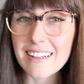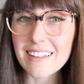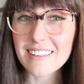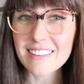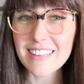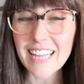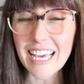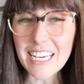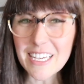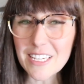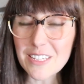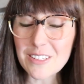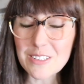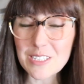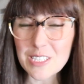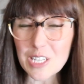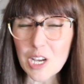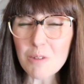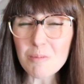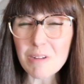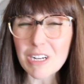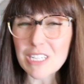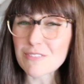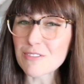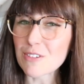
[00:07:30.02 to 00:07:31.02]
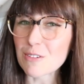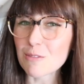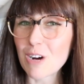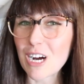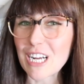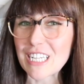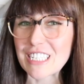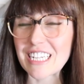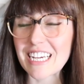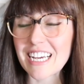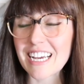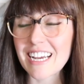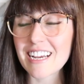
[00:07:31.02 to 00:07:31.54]
Thank you so much for
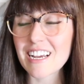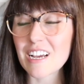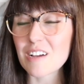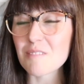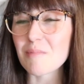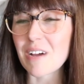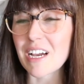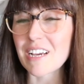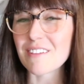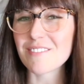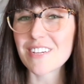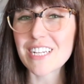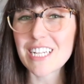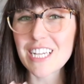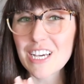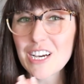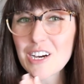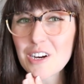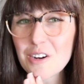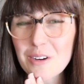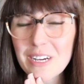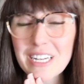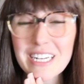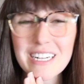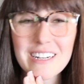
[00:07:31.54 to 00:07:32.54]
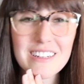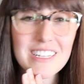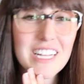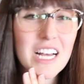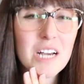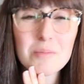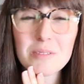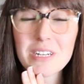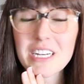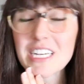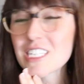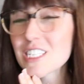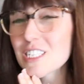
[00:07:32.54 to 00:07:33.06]
watching my video in
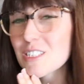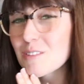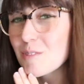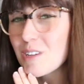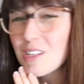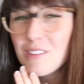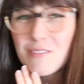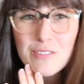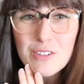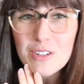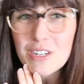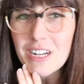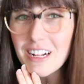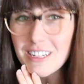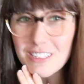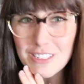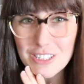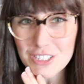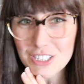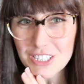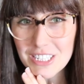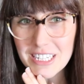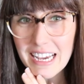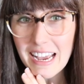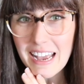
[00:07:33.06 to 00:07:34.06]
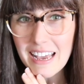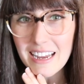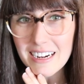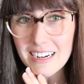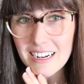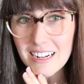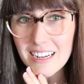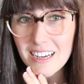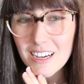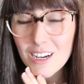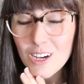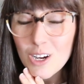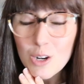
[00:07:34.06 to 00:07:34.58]
collaboration with Food Allergy
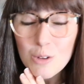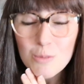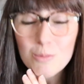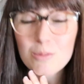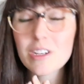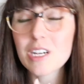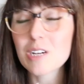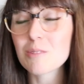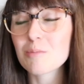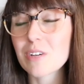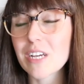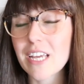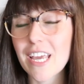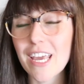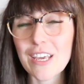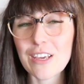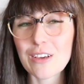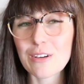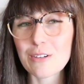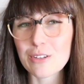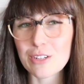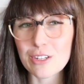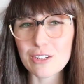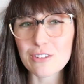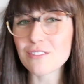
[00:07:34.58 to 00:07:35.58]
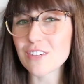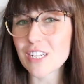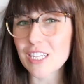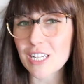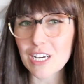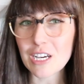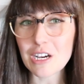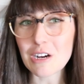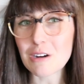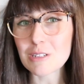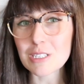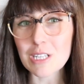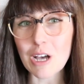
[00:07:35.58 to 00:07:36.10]
Canada. We are bringing you new
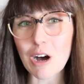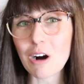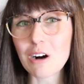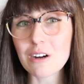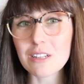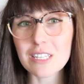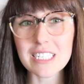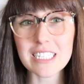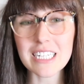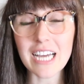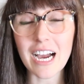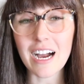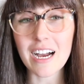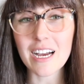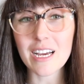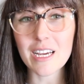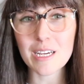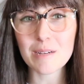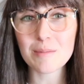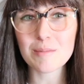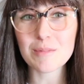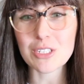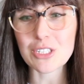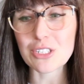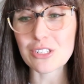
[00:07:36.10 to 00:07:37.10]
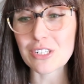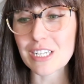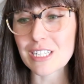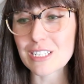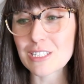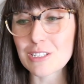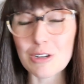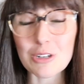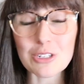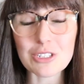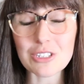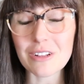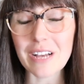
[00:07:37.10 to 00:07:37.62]
videos all the time during
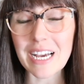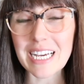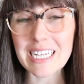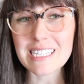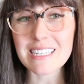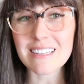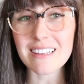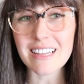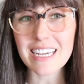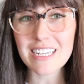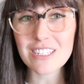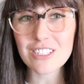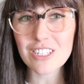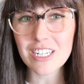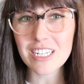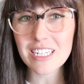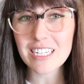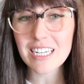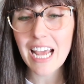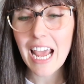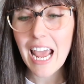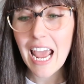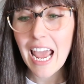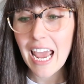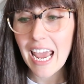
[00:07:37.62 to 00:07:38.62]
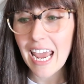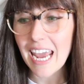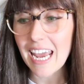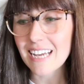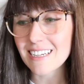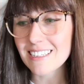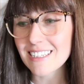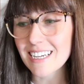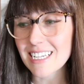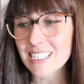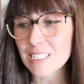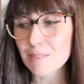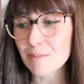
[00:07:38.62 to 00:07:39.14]
social isolation, and
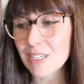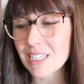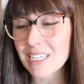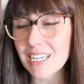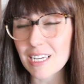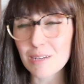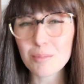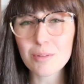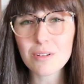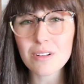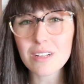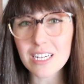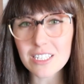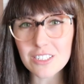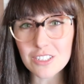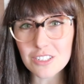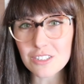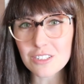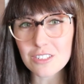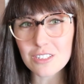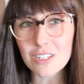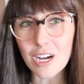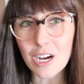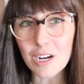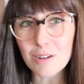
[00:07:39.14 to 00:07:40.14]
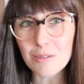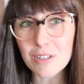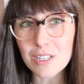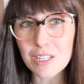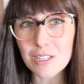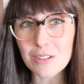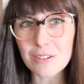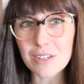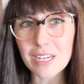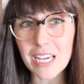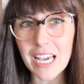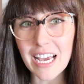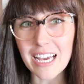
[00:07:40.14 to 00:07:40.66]
it has been a pleasure to talk with
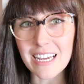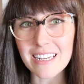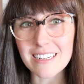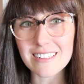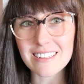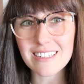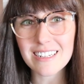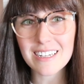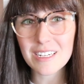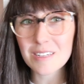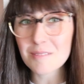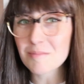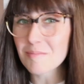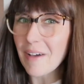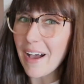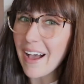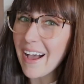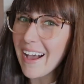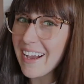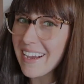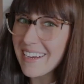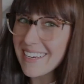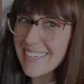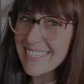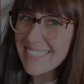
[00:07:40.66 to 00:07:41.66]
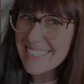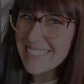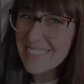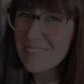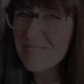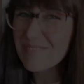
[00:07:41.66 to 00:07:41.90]
you again. Bye!